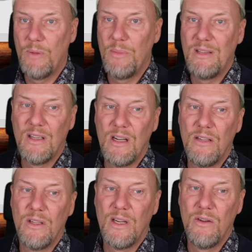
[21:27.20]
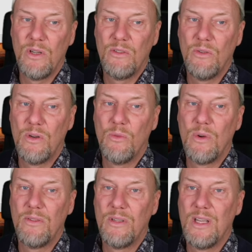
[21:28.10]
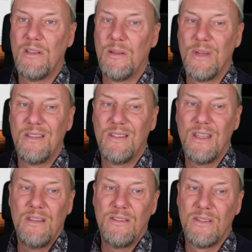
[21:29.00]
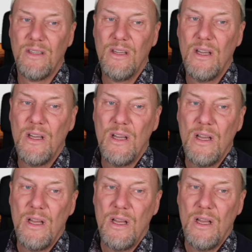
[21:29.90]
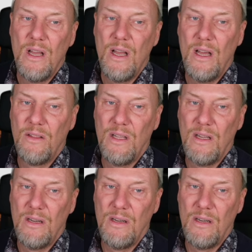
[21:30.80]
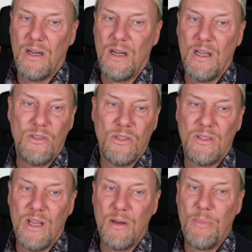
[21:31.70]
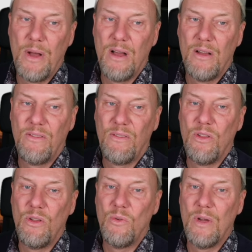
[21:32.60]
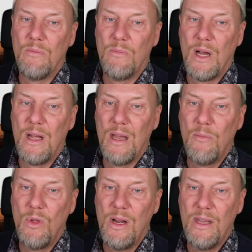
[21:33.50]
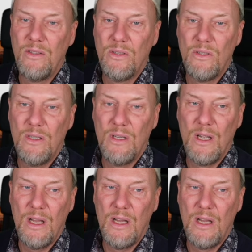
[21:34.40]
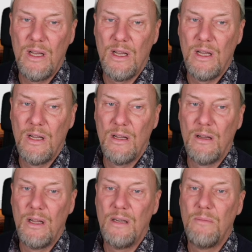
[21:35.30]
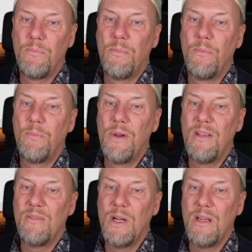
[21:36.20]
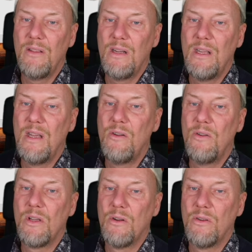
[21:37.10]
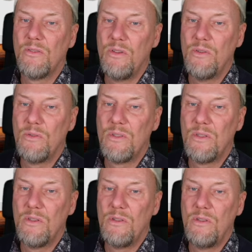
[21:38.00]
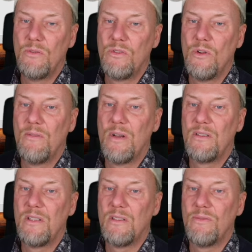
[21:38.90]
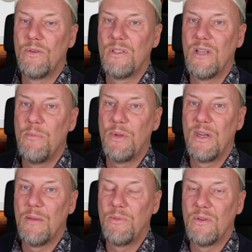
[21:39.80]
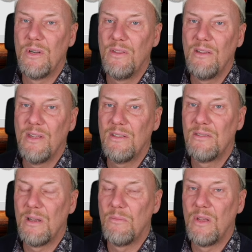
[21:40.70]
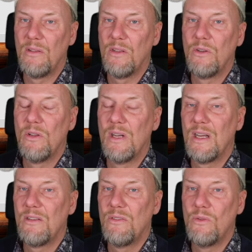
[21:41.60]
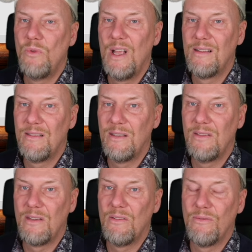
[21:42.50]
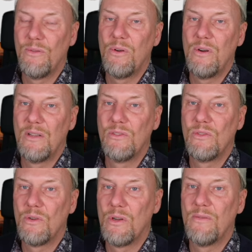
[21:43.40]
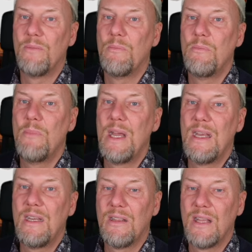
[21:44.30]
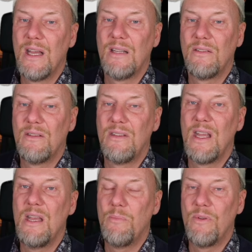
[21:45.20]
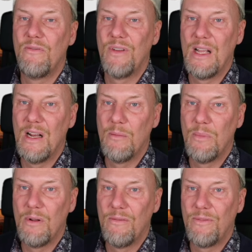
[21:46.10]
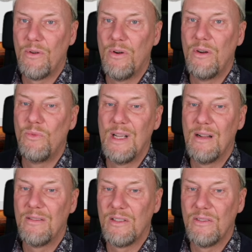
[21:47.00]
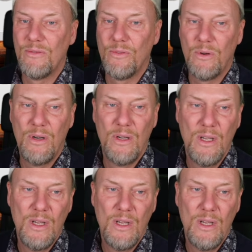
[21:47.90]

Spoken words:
basically the directory where the database is, and then I just set a path to my emulator. And please mind that here you can also use Nova 64 tape adapter. I think that's something that you connect to a real C64 and sort of make that tape available for a real 64.